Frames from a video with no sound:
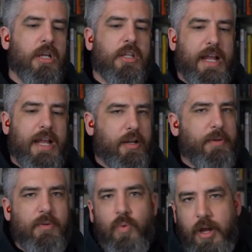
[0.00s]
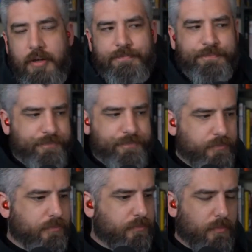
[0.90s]
That could be one.
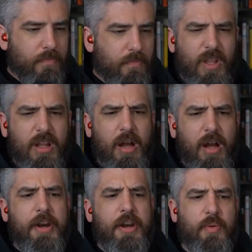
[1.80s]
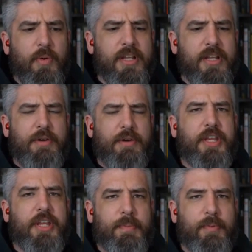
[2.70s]
Um, another one is I don't
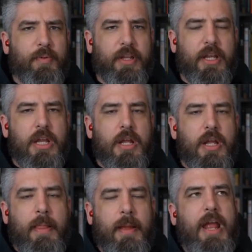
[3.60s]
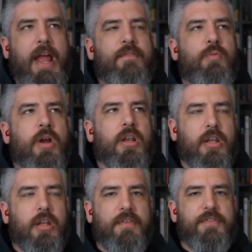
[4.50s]
think people really, I mean, everyone
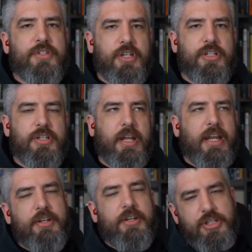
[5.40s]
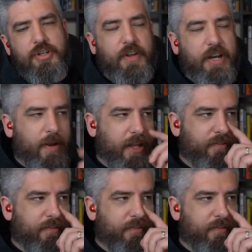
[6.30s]
loves to, like, here's what's so funny, right?